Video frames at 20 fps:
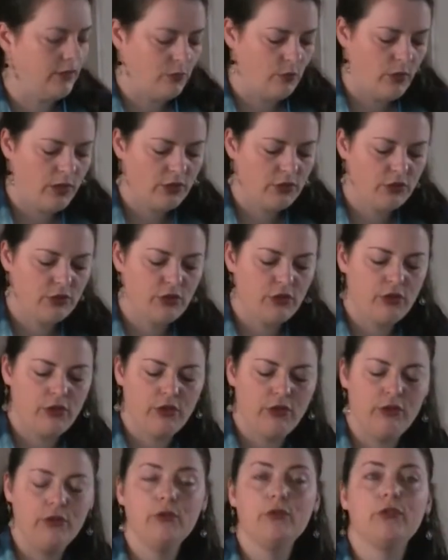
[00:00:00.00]
wished
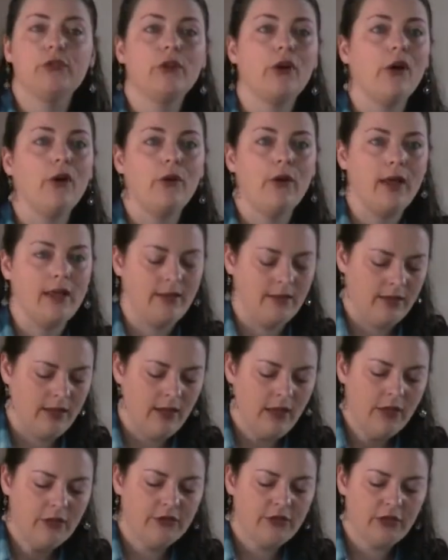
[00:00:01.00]
to do so and
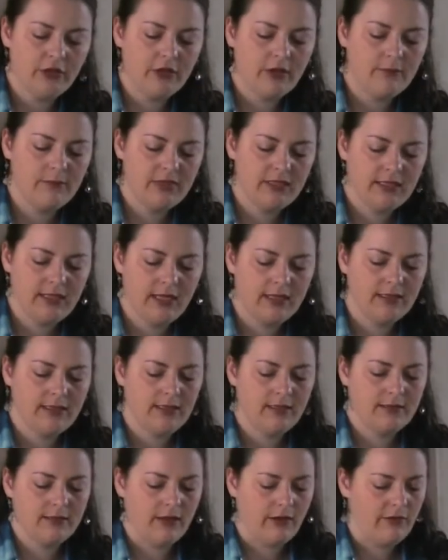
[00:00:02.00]

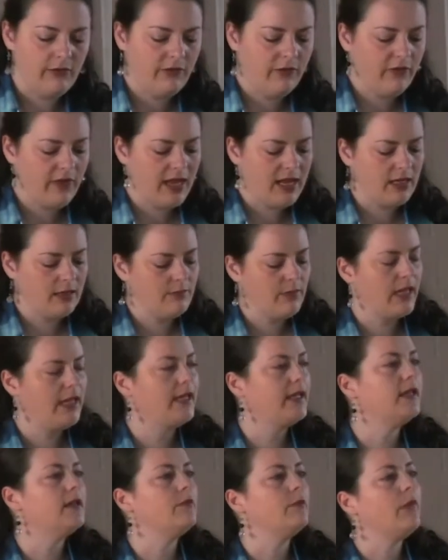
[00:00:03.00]
circumstances of fate
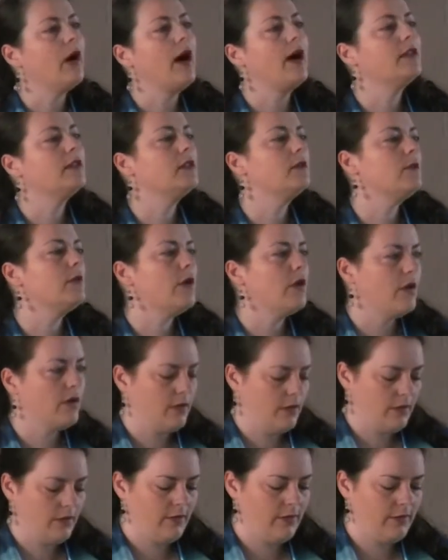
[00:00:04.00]
made it
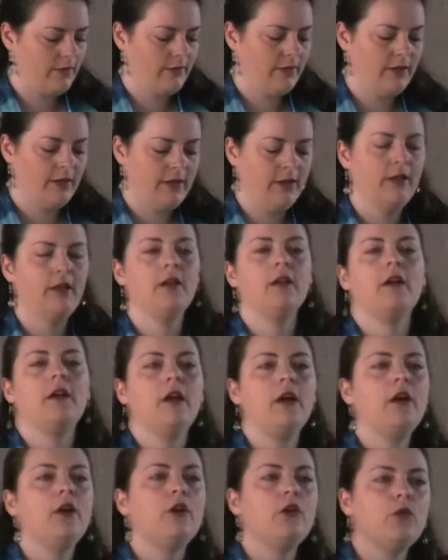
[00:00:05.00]
impossible,
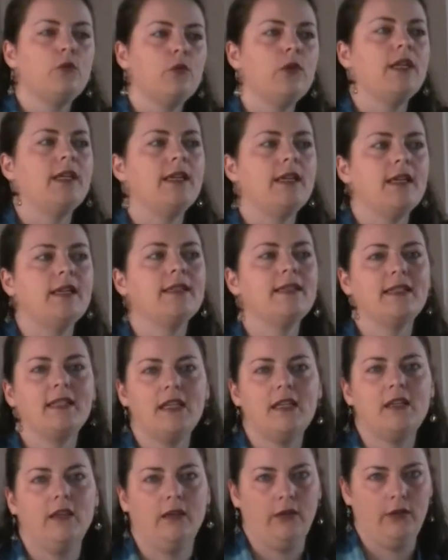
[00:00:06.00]
we
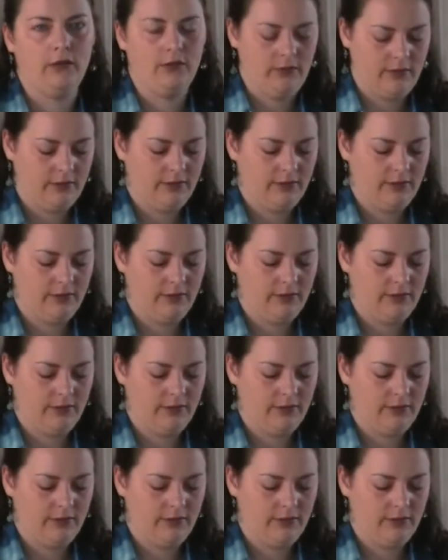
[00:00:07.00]
see you.